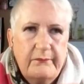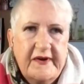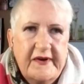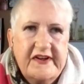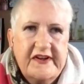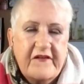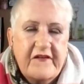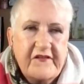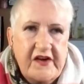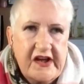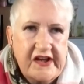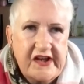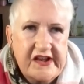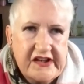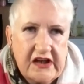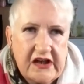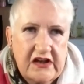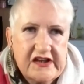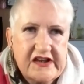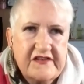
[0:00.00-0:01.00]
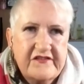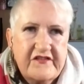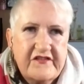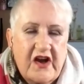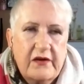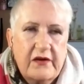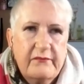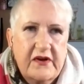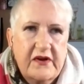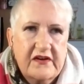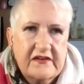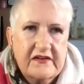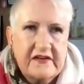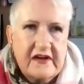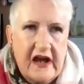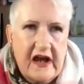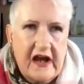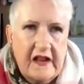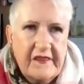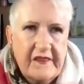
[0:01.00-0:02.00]
but definitely skills development,
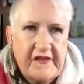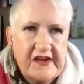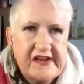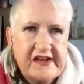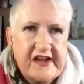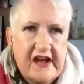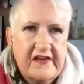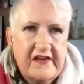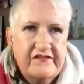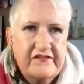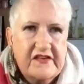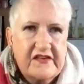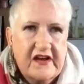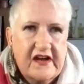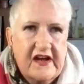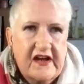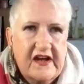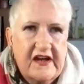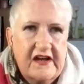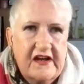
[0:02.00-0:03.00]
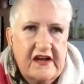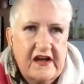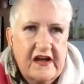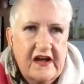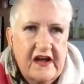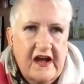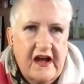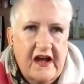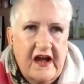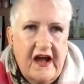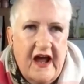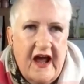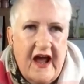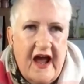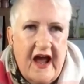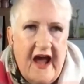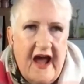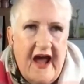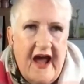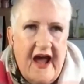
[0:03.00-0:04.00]
health and safety,
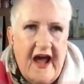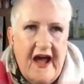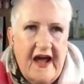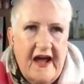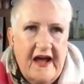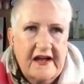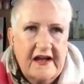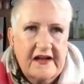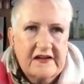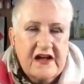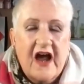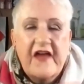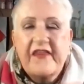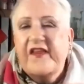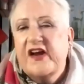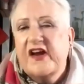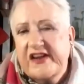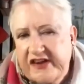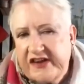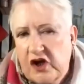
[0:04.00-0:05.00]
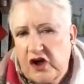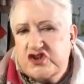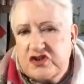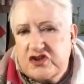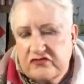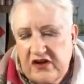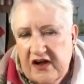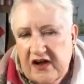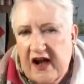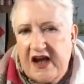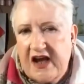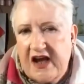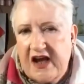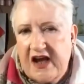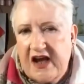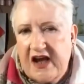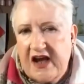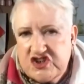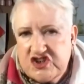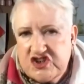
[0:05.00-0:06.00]
and I think social
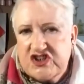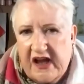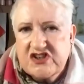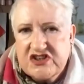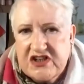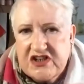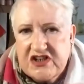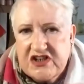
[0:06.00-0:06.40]
relationships